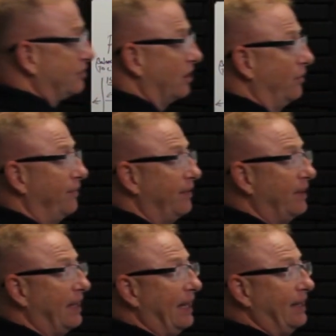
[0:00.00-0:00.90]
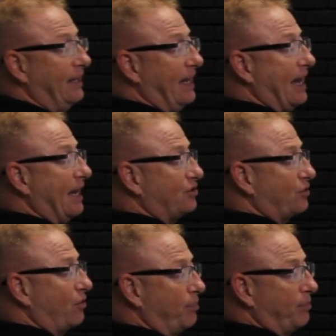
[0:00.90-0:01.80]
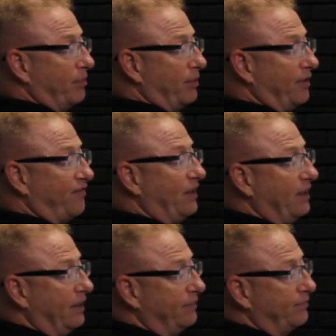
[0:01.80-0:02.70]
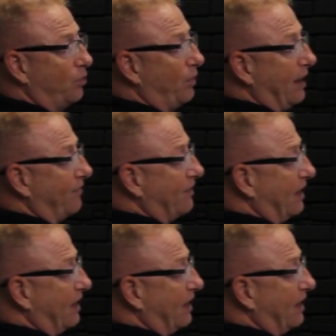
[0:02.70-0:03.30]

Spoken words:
So in the escrow funding, we have